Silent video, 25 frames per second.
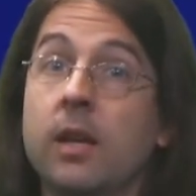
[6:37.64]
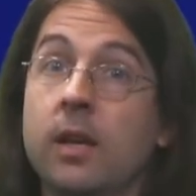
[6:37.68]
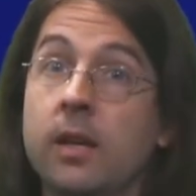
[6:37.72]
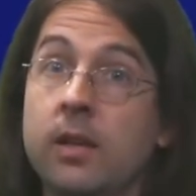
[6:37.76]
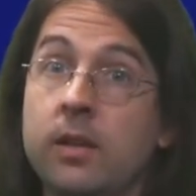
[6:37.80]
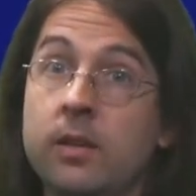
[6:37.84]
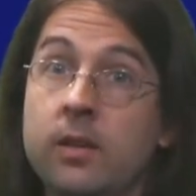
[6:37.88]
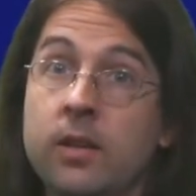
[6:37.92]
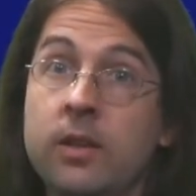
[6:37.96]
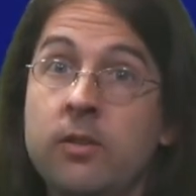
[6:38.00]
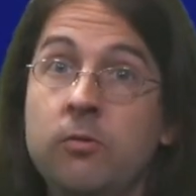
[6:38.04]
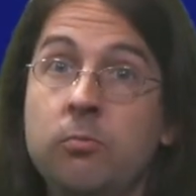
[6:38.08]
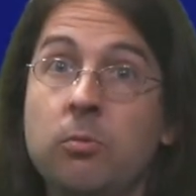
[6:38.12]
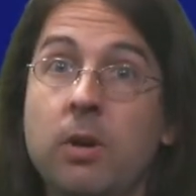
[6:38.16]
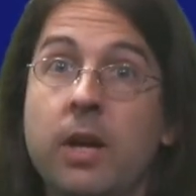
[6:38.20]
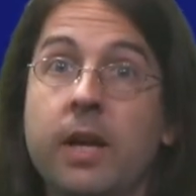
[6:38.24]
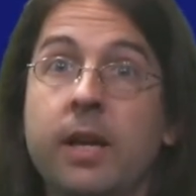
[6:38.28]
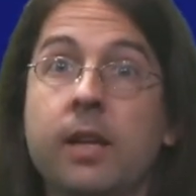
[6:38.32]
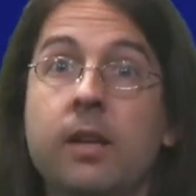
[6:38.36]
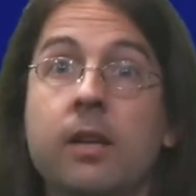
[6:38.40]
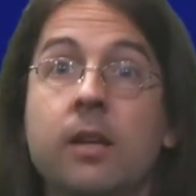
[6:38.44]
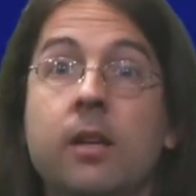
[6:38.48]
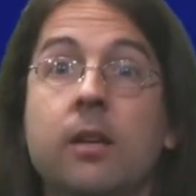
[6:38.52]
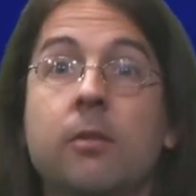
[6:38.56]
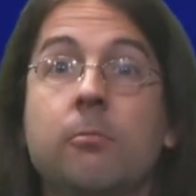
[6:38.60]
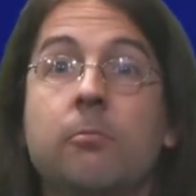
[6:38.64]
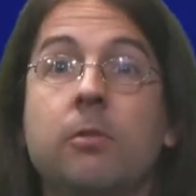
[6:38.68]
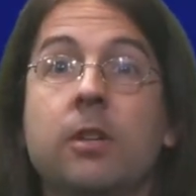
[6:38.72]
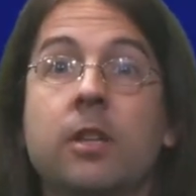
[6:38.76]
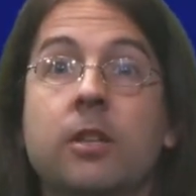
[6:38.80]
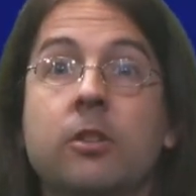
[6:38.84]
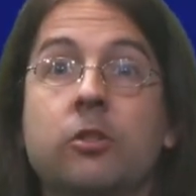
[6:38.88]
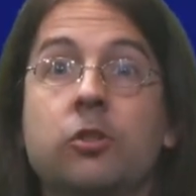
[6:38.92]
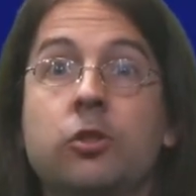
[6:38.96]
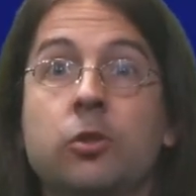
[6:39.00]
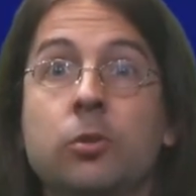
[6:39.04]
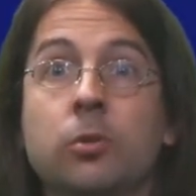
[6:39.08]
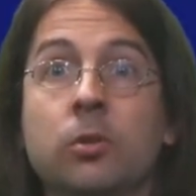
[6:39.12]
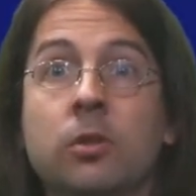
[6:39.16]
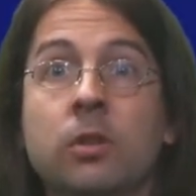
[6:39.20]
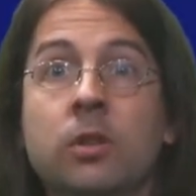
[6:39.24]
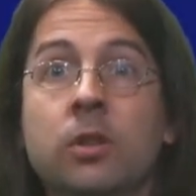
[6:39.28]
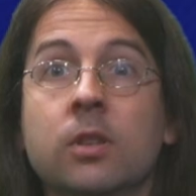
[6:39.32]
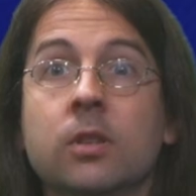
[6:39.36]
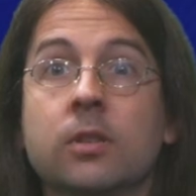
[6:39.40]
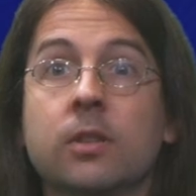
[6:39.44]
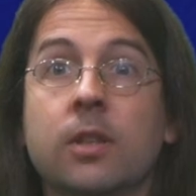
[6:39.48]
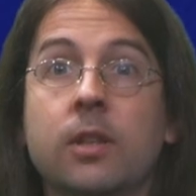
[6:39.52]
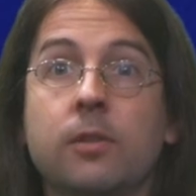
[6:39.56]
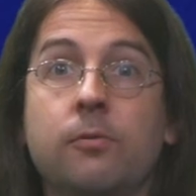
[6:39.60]
In this way, we ensure
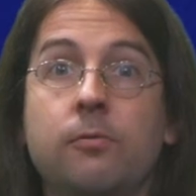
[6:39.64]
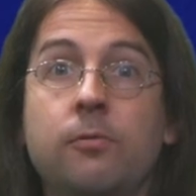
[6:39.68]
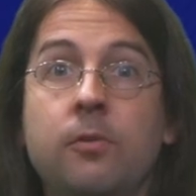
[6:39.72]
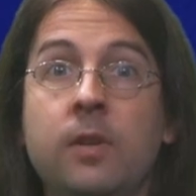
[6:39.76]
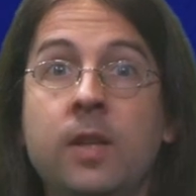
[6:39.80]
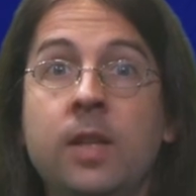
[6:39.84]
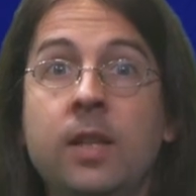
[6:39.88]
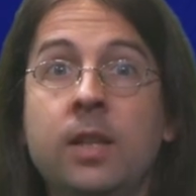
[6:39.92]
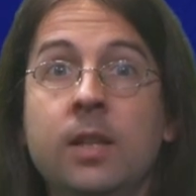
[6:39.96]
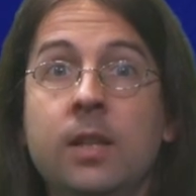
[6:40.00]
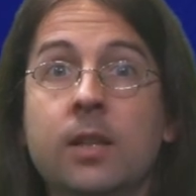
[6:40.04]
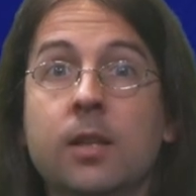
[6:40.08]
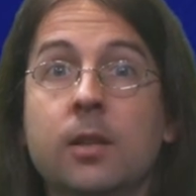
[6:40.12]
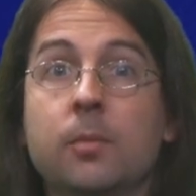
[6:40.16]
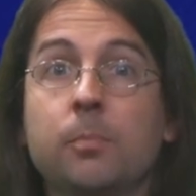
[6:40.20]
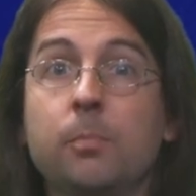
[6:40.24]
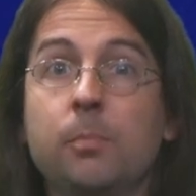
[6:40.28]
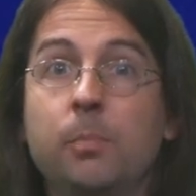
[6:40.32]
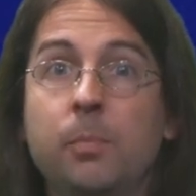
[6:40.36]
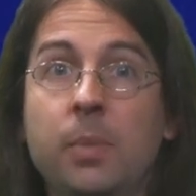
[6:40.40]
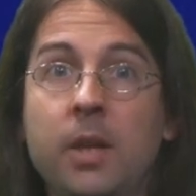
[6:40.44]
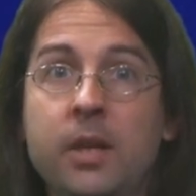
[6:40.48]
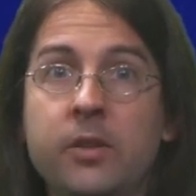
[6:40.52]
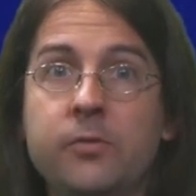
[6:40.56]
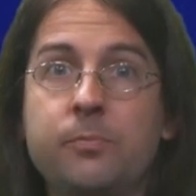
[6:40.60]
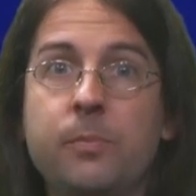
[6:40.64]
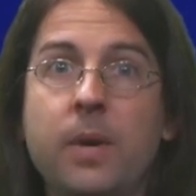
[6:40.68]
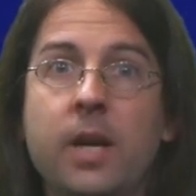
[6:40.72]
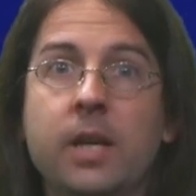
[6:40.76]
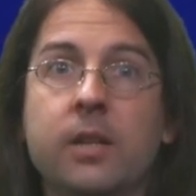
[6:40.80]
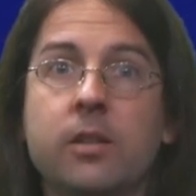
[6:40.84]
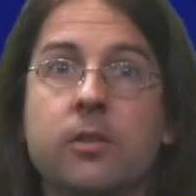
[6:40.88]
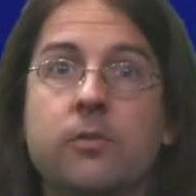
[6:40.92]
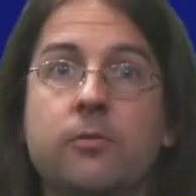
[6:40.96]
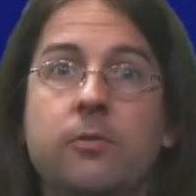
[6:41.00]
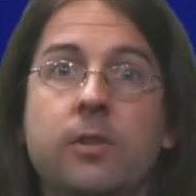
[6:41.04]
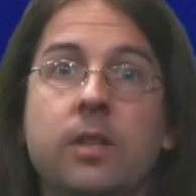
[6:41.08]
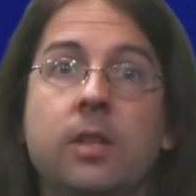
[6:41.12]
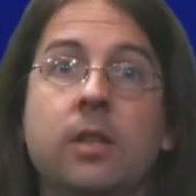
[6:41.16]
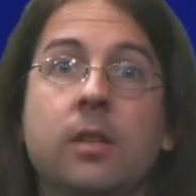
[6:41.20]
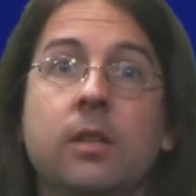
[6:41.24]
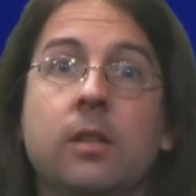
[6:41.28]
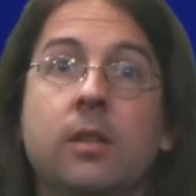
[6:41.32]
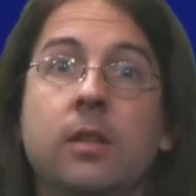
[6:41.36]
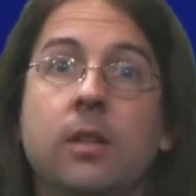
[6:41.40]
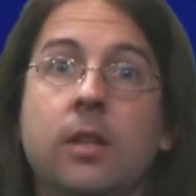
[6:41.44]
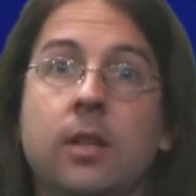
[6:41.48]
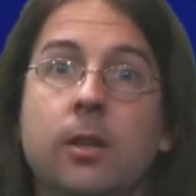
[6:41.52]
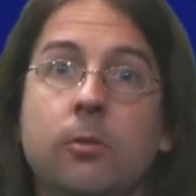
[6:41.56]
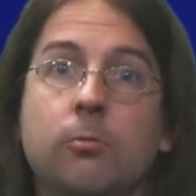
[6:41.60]
that v plus minus v
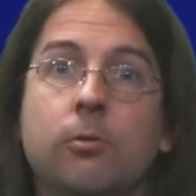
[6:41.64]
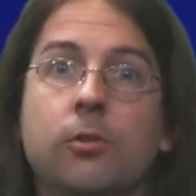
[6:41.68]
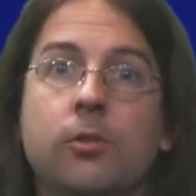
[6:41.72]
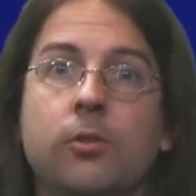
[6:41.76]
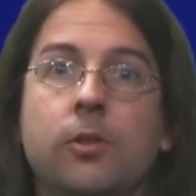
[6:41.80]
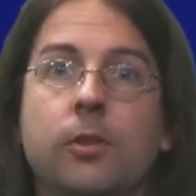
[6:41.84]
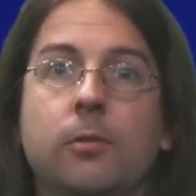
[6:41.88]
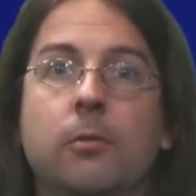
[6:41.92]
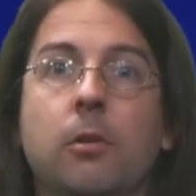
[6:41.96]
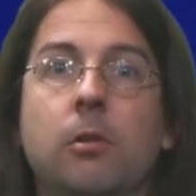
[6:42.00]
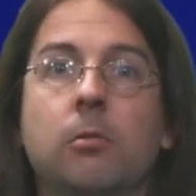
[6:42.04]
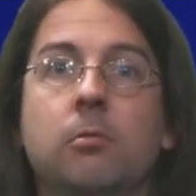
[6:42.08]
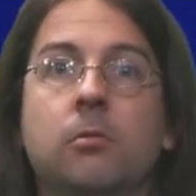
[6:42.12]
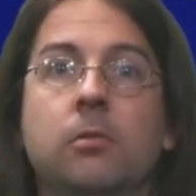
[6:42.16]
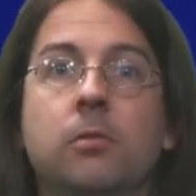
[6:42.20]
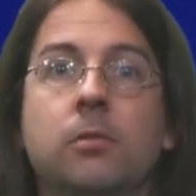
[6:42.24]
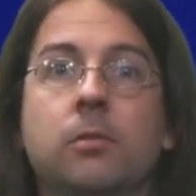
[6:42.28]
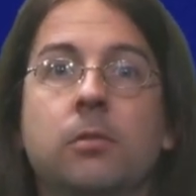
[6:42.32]
equals 0,